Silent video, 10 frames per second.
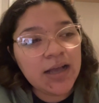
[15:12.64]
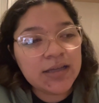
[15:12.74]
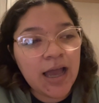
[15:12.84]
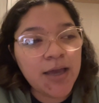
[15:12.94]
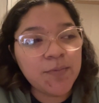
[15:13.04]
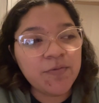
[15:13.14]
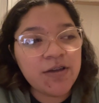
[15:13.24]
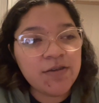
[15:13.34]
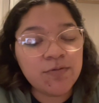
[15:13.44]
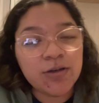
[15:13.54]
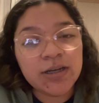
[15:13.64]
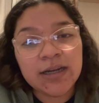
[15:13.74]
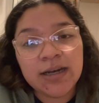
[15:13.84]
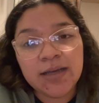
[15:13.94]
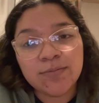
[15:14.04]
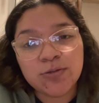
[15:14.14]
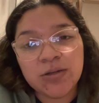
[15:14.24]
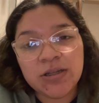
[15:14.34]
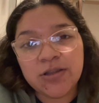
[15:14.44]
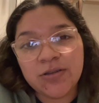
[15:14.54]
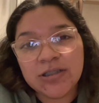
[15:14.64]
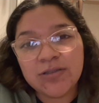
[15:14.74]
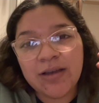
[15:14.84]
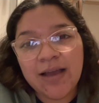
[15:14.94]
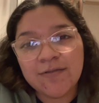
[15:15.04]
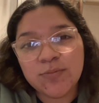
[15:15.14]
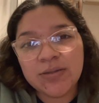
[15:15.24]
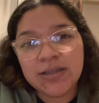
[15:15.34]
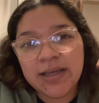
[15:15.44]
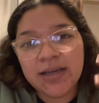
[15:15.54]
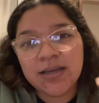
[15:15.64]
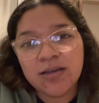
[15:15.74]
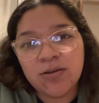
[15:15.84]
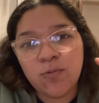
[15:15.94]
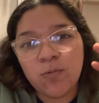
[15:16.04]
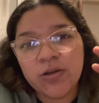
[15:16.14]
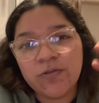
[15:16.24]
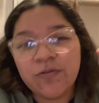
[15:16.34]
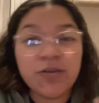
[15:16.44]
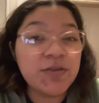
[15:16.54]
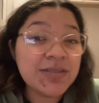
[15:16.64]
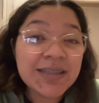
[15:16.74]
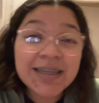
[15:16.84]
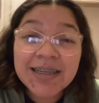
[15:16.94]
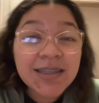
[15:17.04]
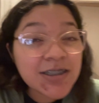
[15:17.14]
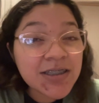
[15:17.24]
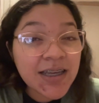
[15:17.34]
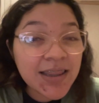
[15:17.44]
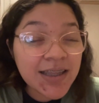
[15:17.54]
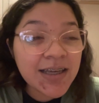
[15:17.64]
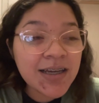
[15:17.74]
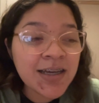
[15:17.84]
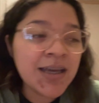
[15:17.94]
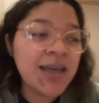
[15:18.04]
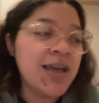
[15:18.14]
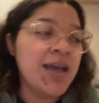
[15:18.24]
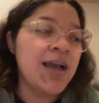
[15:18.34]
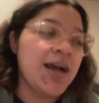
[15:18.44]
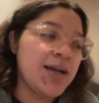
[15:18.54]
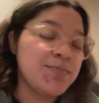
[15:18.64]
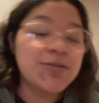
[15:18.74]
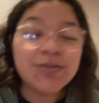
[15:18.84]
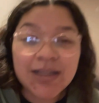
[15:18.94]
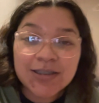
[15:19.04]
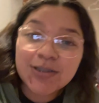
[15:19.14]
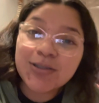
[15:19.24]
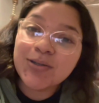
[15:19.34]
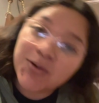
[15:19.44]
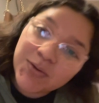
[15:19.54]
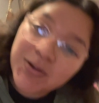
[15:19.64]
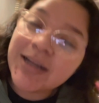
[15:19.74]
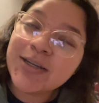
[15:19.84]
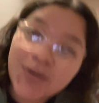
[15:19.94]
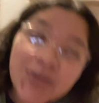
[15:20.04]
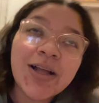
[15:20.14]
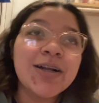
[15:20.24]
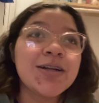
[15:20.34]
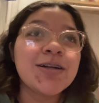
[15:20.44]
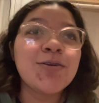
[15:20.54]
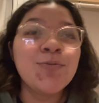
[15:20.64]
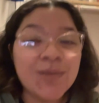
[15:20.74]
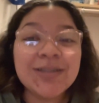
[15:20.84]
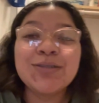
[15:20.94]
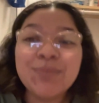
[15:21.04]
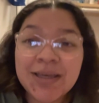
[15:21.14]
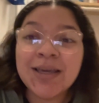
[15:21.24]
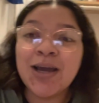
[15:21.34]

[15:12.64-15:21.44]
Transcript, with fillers: I am 5'1 and I am 23 so I have to be like 150 ish I think um so that's the goal I no longer want to be